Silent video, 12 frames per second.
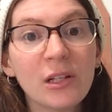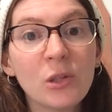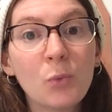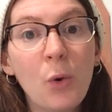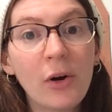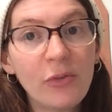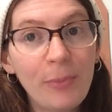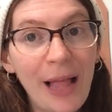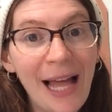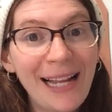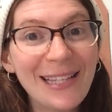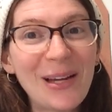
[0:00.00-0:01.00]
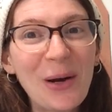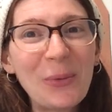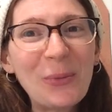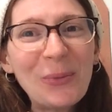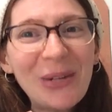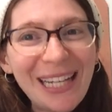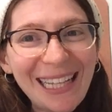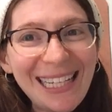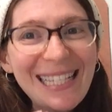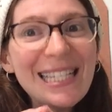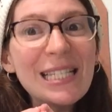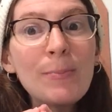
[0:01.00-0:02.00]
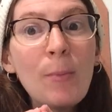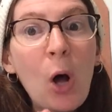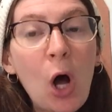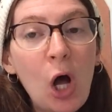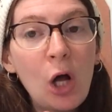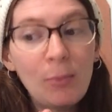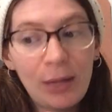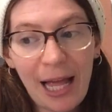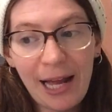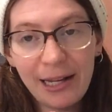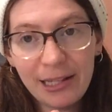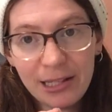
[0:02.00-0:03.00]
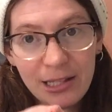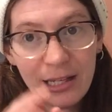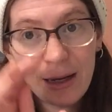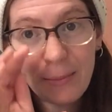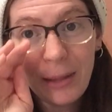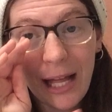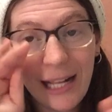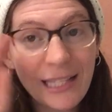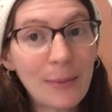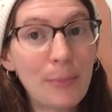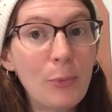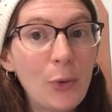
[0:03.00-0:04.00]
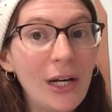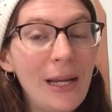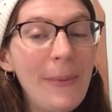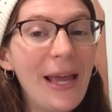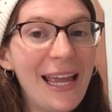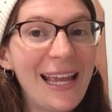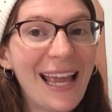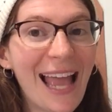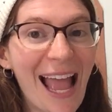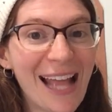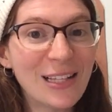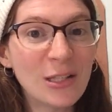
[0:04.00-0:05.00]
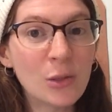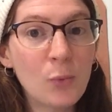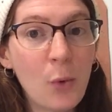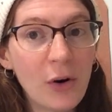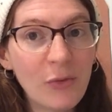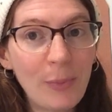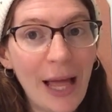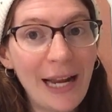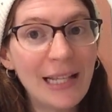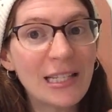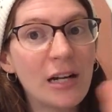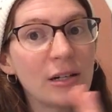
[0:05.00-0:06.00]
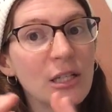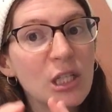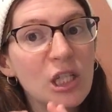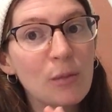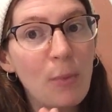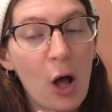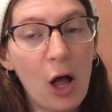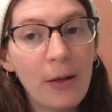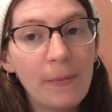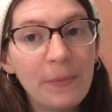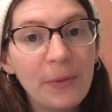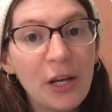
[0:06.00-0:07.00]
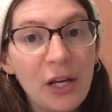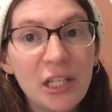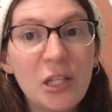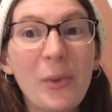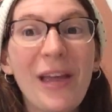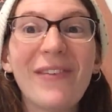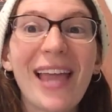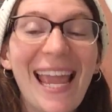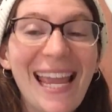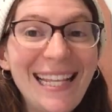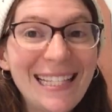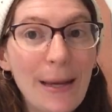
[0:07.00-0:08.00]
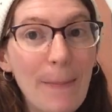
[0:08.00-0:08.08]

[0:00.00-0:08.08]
Dwarf planets are really small planets. Planets are pretty big and dwarf planets are small. So we have 8